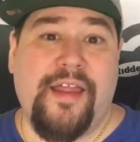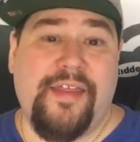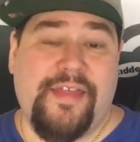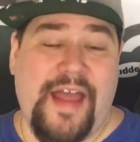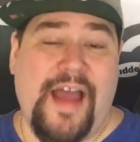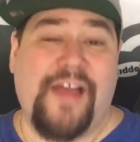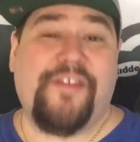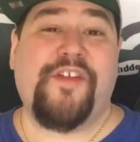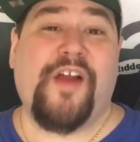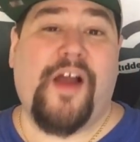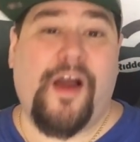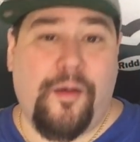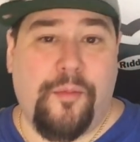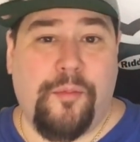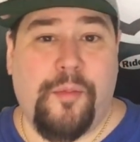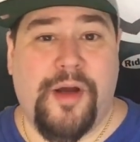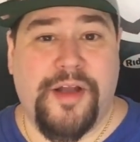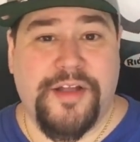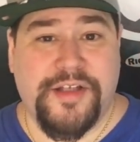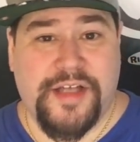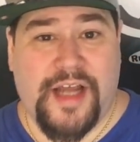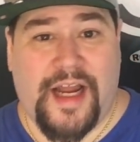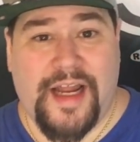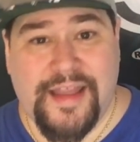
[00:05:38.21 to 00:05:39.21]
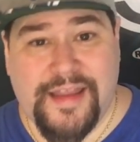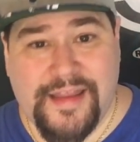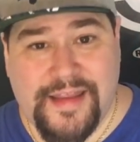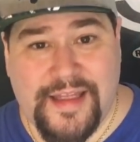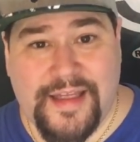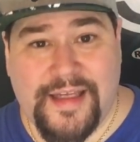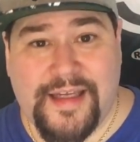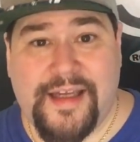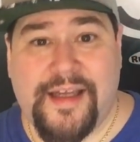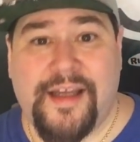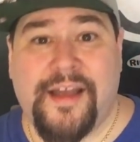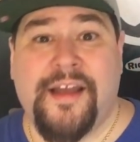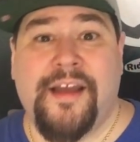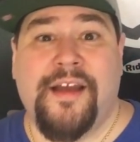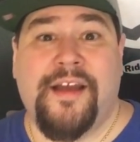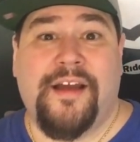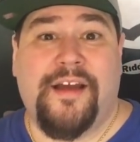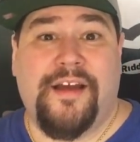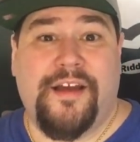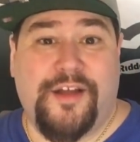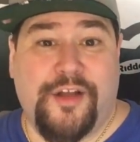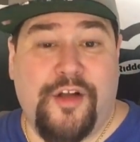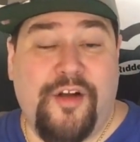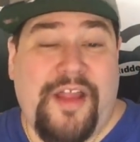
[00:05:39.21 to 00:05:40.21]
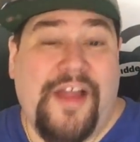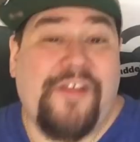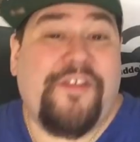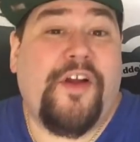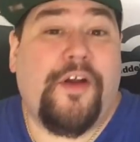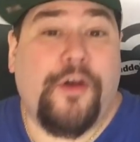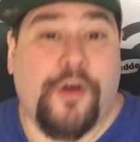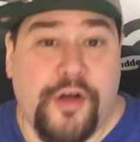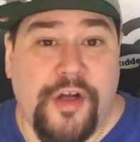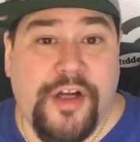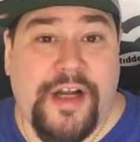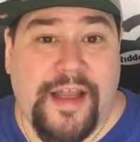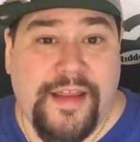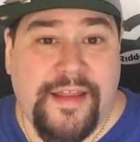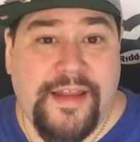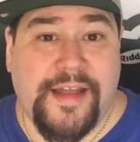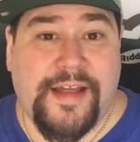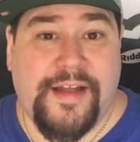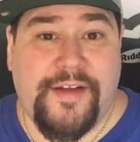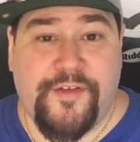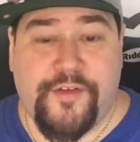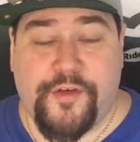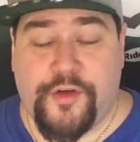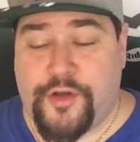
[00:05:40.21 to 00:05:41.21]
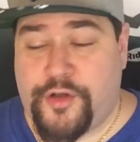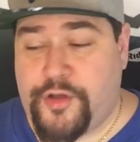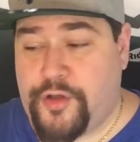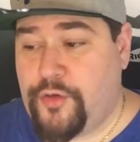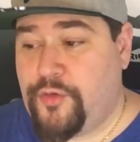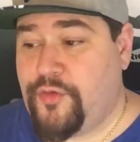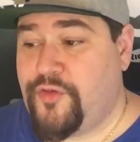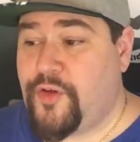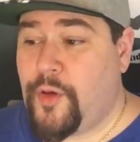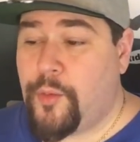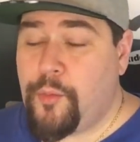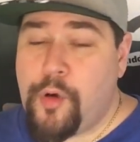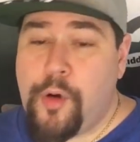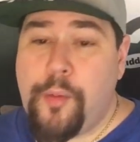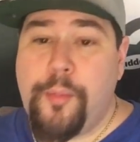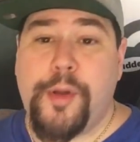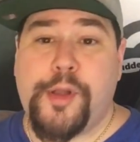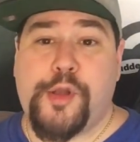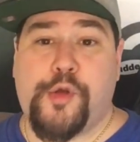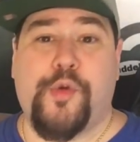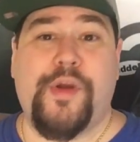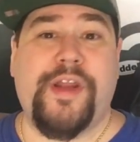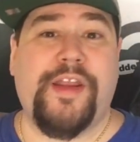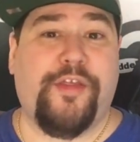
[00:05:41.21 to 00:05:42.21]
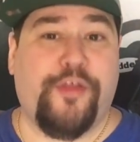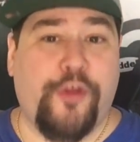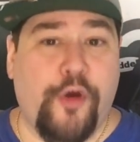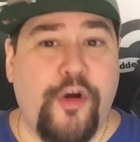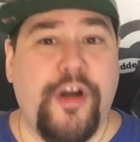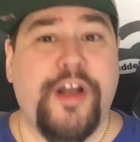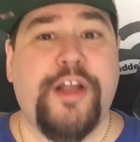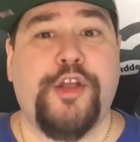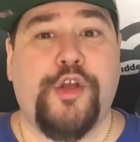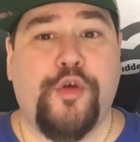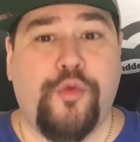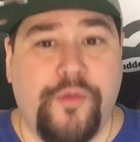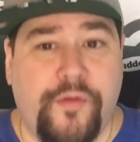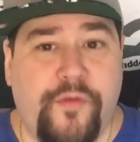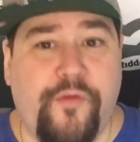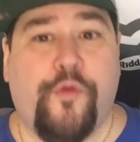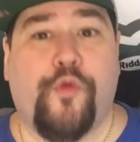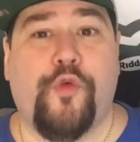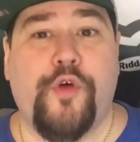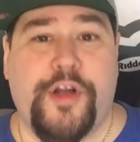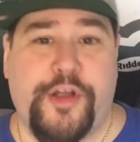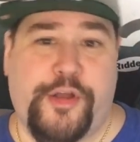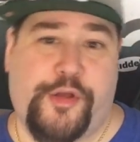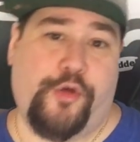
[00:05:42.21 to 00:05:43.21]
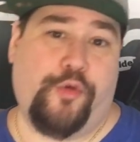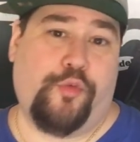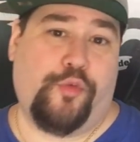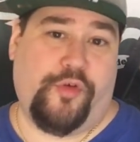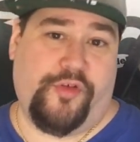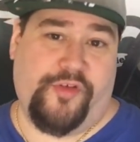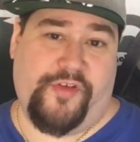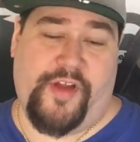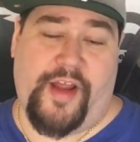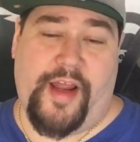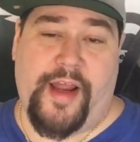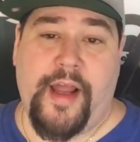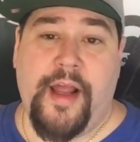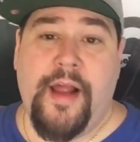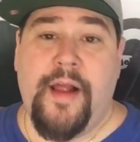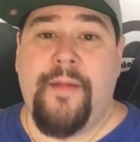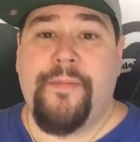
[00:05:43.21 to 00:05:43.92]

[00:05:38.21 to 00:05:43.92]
That's how much I think, you know, that's how good I think he's going to do. Somewhere between 32 and 42, we'll say.